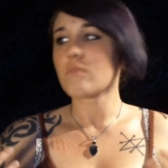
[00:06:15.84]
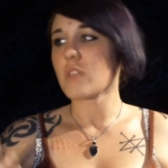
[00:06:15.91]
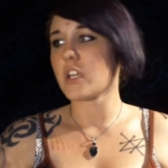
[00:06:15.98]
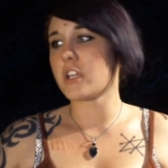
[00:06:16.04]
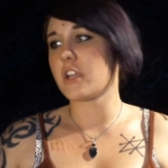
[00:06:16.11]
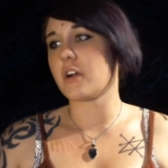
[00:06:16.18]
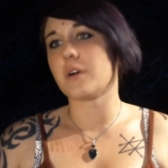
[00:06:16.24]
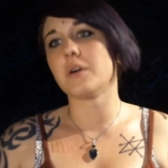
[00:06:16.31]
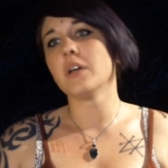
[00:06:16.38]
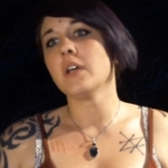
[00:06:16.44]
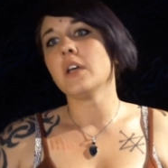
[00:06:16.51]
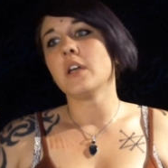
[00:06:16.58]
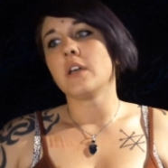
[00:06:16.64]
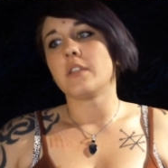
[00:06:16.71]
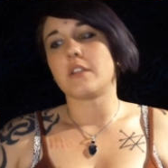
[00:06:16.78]
You know,
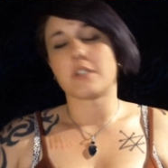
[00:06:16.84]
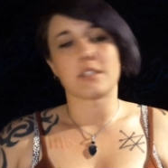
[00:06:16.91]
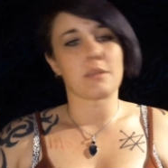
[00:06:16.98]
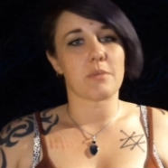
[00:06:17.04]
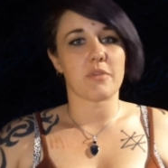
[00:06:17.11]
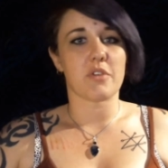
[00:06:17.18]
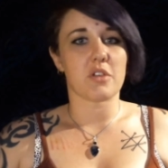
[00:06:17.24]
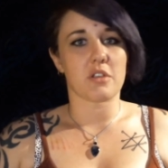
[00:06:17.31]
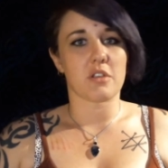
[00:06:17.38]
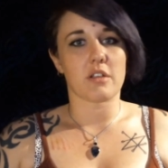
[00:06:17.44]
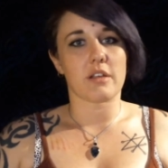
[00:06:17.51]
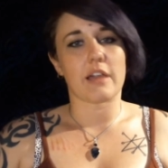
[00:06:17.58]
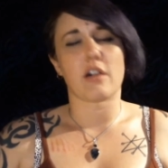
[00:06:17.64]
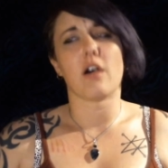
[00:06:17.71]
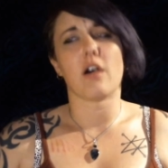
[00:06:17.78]
there's some of you that are
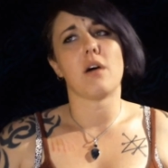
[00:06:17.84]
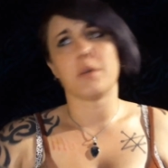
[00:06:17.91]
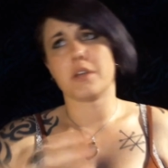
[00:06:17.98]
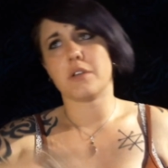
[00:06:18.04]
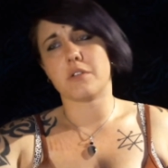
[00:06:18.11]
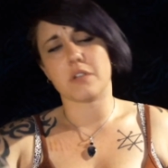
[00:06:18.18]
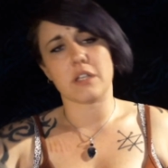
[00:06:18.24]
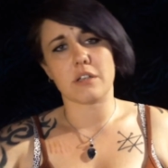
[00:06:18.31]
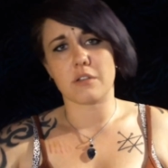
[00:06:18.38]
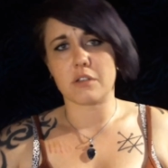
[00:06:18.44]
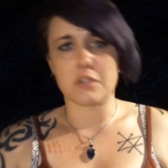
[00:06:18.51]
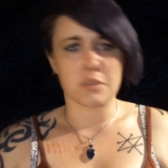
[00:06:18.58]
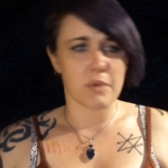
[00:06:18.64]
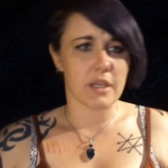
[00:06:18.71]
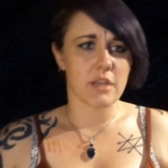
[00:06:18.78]
like, oh, well, you don't need to
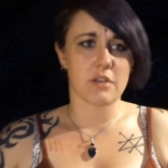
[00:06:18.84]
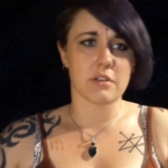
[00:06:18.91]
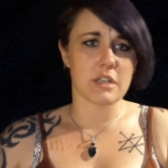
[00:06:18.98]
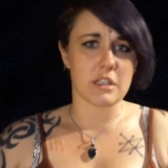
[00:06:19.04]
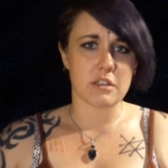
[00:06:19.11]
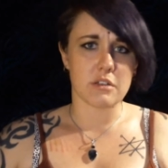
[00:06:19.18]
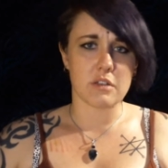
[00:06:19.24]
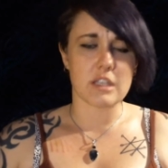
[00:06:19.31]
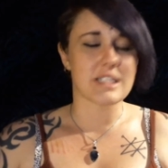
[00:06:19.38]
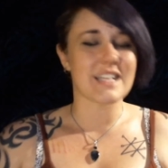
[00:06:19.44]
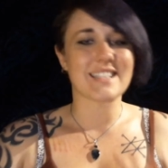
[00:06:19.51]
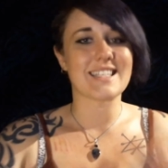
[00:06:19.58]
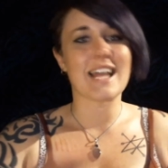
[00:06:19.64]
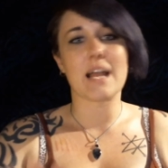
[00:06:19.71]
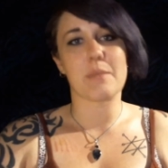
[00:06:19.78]
lose weight. You don't need to do this.
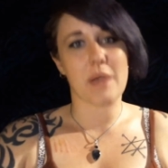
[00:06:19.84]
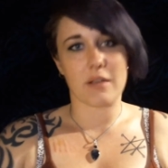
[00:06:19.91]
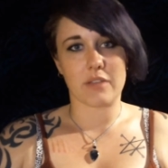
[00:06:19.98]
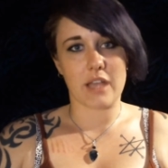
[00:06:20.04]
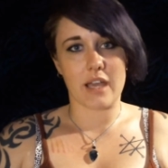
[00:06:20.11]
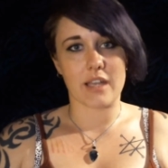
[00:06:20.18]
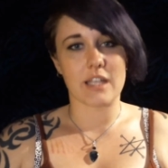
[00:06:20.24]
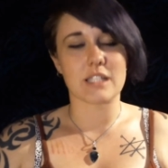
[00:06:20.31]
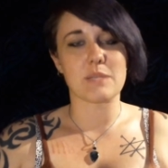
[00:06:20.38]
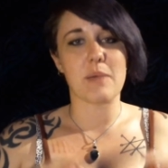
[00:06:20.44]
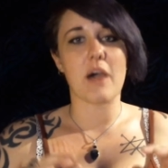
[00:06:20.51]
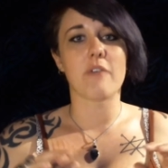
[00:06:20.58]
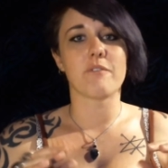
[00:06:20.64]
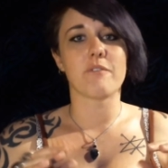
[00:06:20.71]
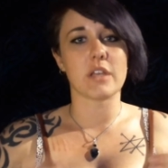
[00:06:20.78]
It's not about that. It's
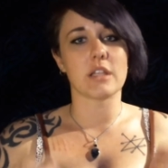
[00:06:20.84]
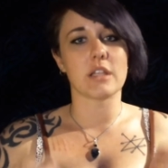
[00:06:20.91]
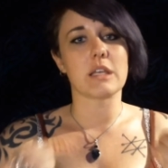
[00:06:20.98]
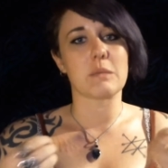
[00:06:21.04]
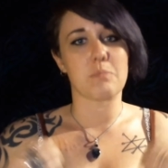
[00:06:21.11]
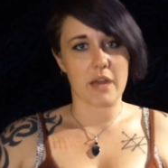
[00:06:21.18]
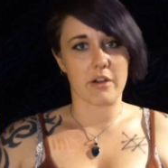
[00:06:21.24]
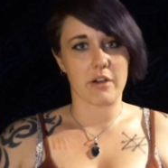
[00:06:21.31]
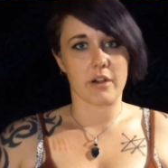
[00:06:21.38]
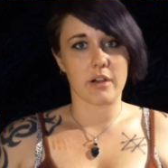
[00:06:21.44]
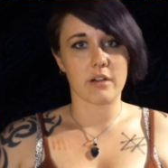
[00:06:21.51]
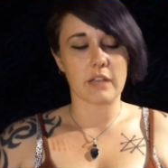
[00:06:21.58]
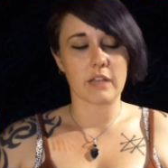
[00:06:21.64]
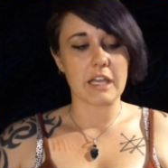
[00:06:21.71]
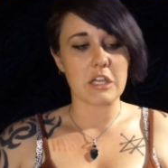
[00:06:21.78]
about feeling better.
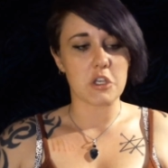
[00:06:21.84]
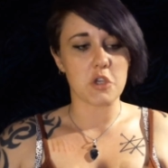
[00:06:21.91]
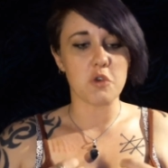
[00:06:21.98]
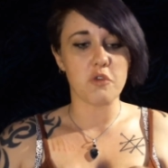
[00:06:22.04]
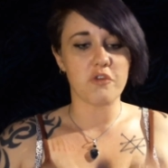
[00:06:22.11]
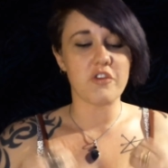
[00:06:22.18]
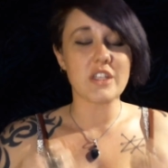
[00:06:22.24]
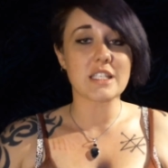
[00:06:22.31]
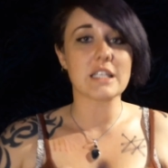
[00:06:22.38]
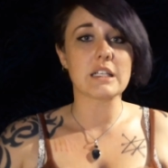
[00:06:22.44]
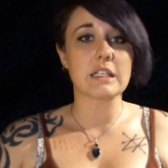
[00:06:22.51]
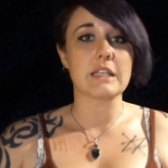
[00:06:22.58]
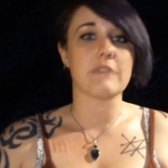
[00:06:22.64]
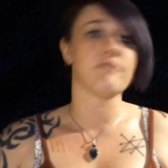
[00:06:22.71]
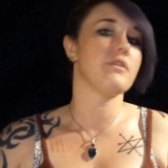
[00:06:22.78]
Like, you physically
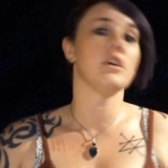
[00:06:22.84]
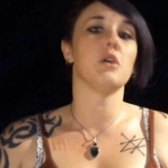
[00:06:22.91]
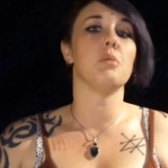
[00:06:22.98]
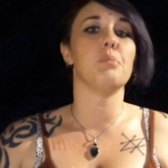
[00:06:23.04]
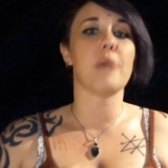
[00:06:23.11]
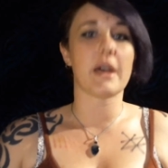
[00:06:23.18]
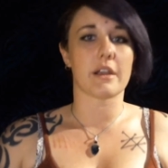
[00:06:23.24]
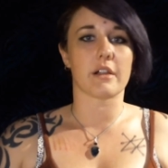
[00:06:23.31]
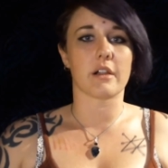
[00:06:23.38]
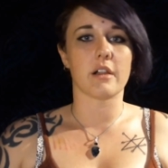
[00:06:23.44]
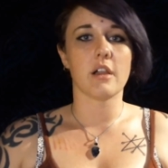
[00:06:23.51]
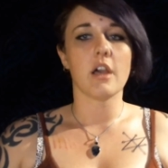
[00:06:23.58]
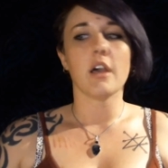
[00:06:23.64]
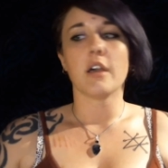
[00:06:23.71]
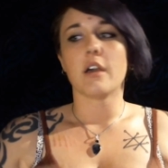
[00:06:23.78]
feel better.
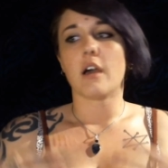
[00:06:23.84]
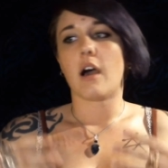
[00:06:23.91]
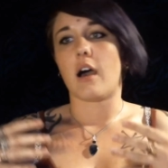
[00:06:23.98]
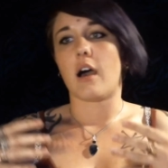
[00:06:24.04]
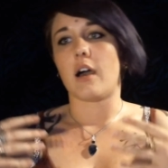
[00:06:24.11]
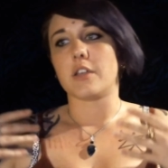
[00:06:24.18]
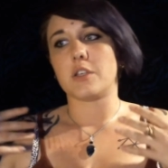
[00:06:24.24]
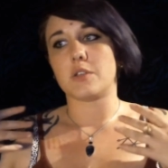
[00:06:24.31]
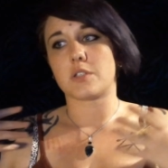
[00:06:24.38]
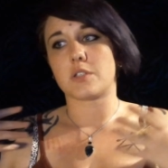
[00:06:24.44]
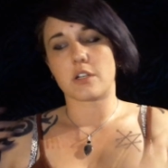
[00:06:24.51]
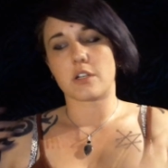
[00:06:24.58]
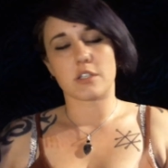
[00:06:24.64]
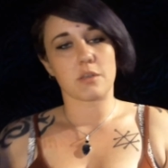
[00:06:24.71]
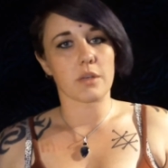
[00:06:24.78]
You
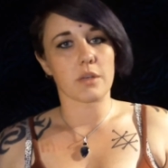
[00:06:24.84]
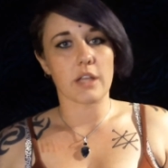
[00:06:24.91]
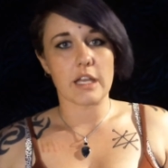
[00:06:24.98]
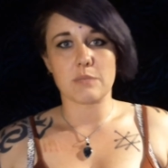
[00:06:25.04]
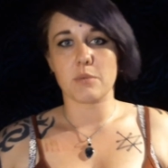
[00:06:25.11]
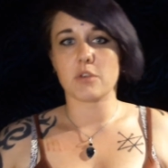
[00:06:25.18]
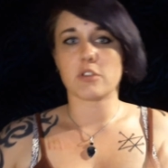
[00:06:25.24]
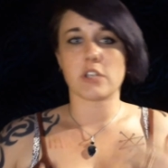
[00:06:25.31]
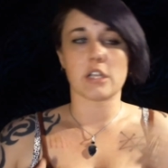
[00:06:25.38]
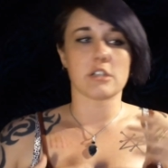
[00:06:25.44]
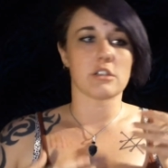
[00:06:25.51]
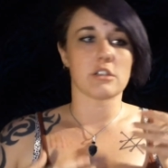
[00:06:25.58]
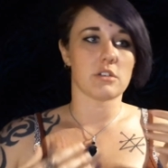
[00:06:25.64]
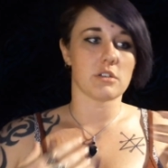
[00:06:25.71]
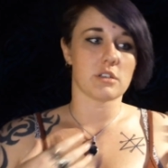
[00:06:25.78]
start to realize mood
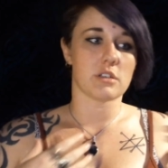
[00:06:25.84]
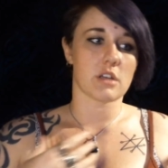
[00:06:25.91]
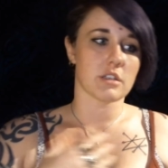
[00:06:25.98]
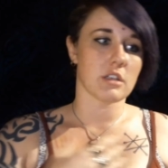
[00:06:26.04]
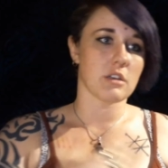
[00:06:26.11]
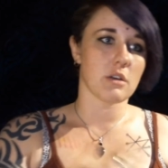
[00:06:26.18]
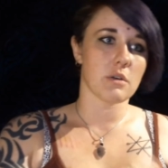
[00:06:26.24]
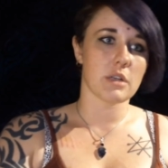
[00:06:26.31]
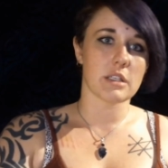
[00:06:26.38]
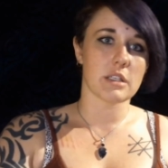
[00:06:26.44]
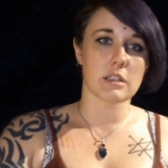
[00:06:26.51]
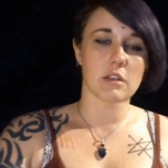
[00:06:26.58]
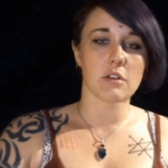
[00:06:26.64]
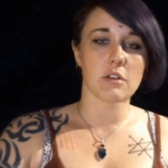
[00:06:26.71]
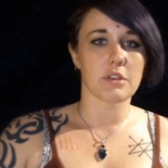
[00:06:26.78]
changes. You start to notice
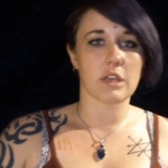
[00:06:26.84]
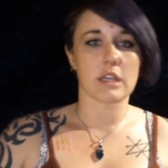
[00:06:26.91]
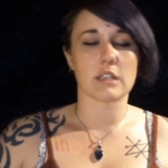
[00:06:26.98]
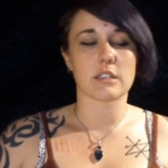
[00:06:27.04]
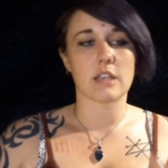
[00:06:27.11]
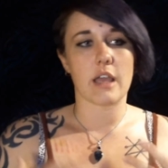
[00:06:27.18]
little things.